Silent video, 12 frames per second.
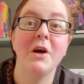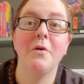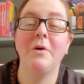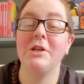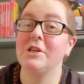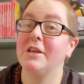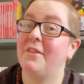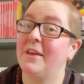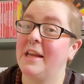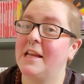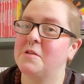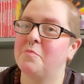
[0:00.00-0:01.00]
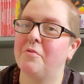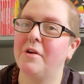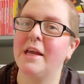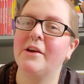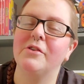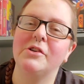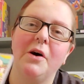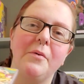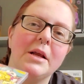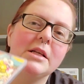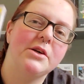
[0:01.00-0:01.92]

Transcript: which I think is pretty good going.